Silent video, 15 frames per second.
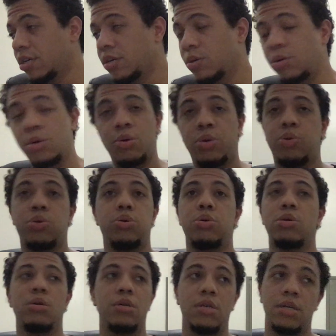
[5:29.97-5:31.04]
Whew,
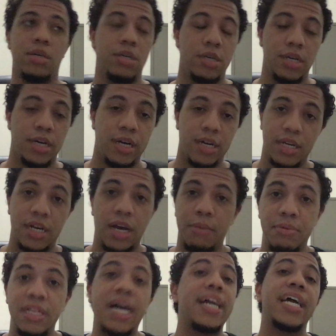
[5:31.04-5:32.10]
I'm
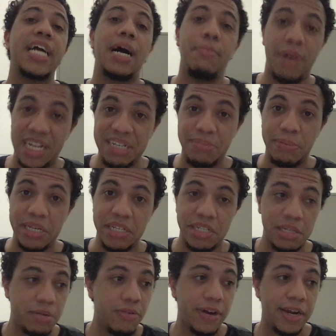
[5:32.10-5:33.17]
glad I got my
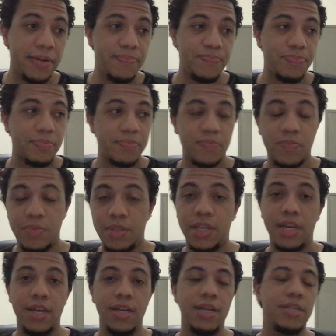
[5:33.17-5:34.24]
space, right?
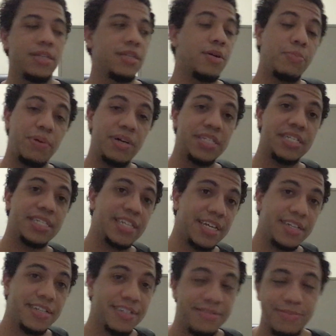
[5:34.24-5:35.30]
No puns
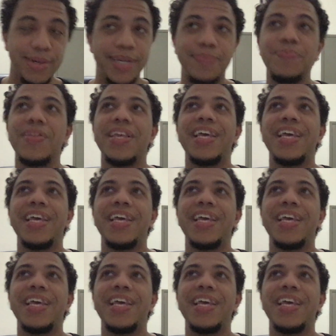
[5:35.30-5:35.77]
intended, but